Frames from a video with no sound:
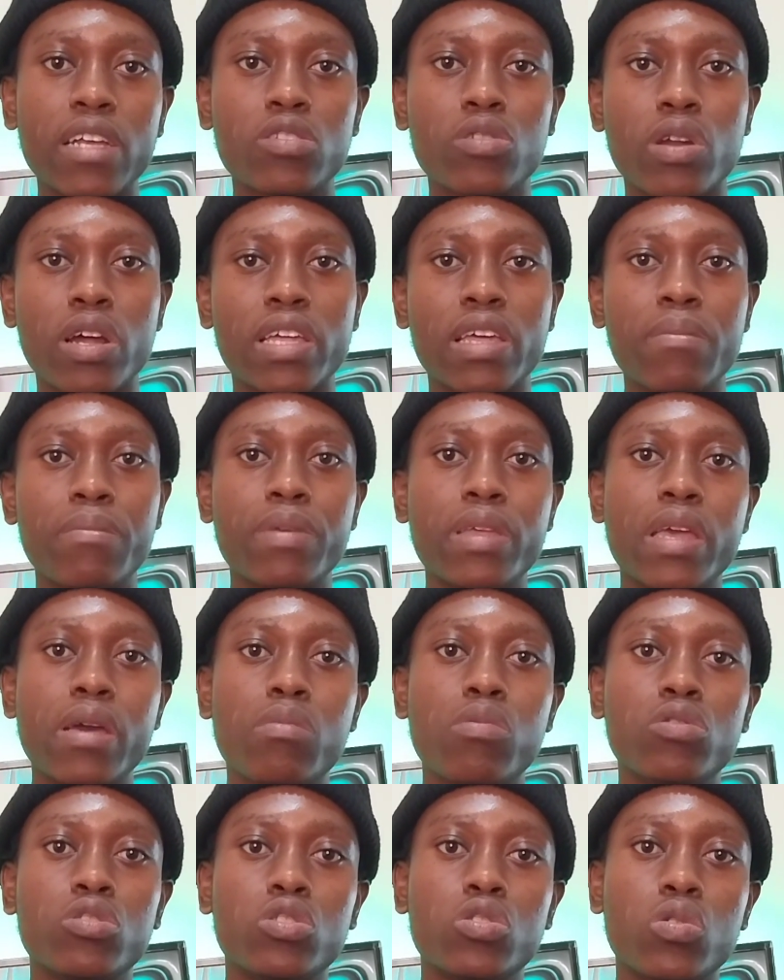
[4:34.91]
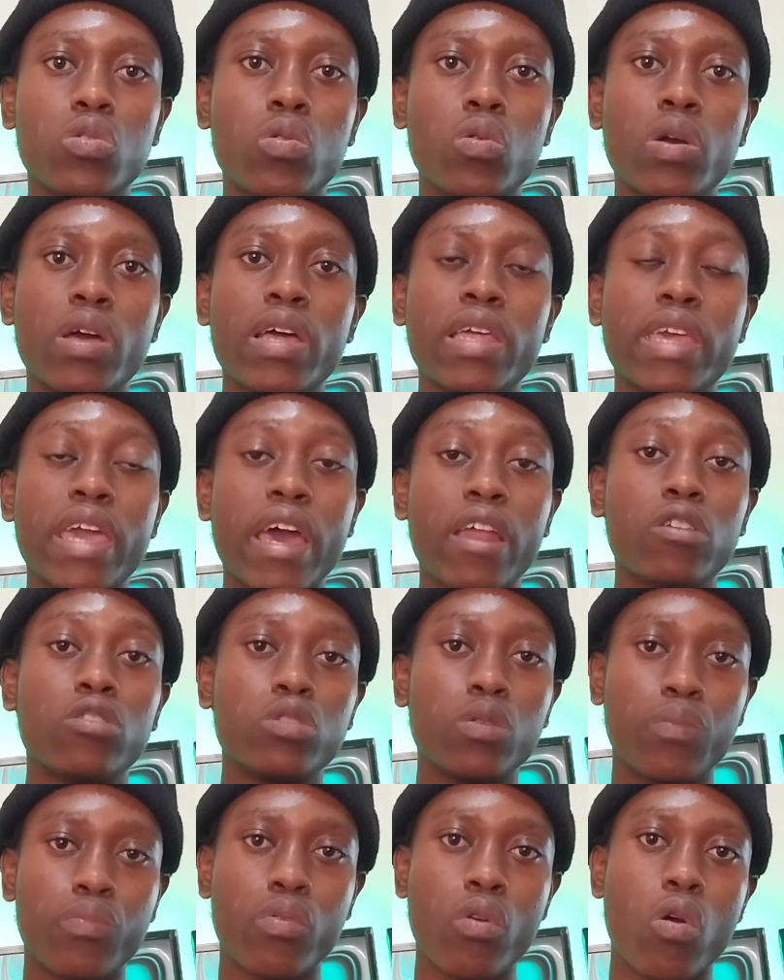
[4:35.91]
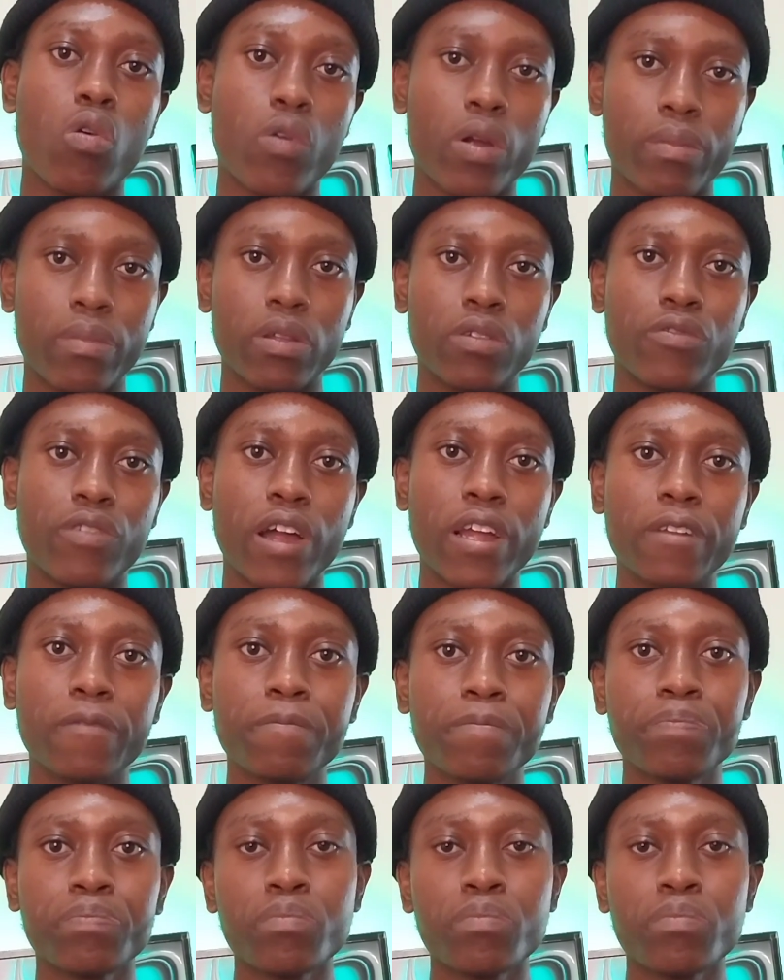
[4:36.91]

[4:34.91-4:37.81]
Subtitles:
so I can be able to get into programming, right?